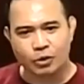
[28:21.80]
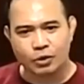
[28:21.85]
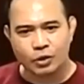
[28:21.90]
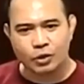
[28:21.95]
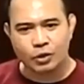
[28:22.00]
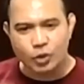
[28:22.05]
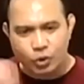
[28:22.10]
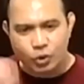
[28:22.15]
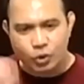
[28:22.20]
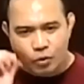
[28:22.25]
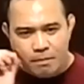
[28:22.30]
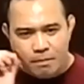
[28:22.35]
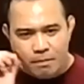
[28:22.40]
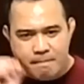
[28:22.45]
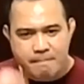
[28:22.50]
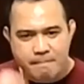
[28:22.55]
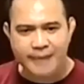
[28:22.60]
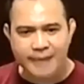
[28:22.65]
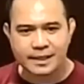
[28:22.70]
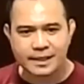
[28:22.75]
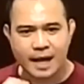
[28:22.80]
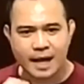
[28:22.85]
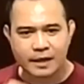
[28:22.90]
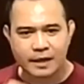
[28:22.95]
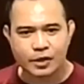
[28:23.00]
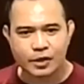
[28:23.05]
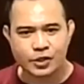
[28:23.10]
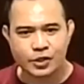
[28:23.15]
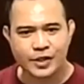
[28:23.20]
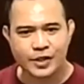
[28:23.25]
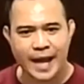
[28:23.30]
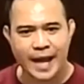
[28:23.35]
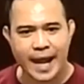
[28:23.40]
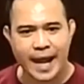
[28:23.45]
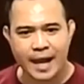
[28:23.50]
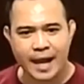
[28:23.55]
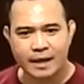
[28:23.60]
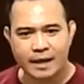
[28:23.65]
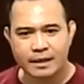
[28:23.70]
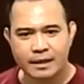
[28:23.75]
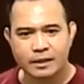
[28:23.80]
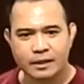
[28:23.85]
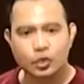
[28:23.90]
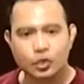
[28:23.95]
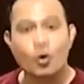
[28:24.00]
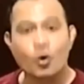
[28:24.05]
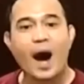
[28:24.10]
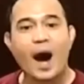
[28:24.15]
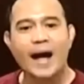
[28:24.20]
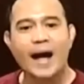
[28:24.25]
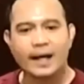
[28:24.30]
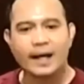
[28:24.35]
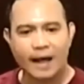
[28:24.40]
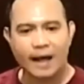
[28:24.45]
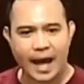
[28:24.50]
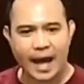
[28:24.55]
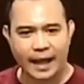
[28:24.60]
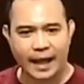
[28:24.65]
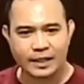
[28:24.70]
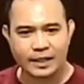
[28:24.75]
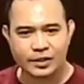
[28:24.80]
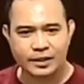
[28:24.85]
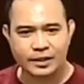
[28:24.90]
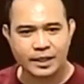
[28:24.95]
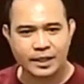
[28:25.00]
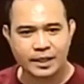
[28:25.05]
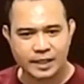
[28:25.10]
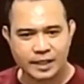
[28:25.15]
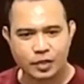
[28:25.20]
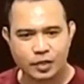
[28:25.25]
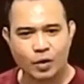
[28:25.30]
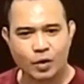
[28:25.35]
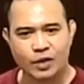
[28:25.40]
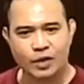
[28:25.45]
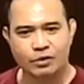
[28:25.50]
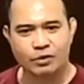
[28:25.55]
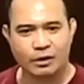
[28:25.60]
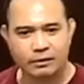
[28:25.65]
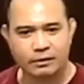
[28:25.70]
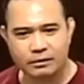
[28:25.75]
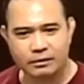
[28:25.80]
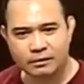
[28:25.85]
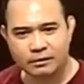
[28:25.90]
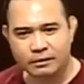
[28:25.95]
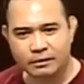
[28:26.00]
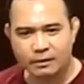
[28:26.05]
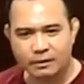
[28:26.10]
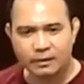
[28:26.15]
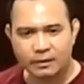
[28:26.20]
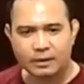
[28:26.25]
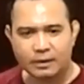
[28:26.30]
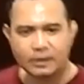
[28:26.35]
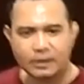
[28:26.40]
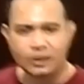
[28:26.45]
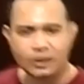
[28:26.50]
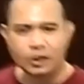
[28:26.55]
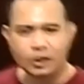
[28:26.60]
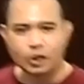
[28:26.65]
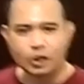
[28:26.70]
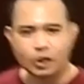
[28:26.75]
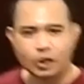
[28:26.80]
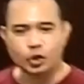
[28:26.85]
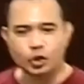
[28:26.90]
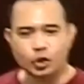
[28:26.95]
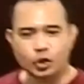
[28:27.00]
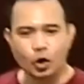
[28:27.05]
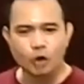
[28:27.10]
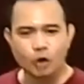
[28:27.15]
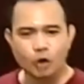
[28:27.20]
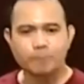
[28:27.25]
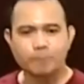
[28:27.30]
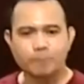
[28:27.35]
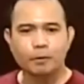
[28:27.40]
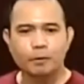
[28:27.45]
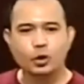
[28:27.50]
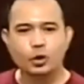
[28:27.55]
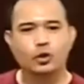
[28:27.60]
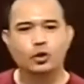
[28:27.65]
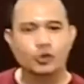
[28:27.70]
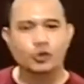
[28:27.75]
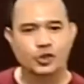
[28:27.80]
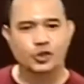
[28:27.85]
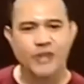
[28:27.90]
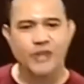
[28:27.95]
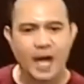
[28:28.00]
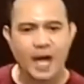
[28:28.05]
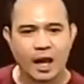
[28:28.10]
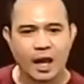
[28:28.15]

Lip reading: you must understand to analyze the situation. Don't put yourself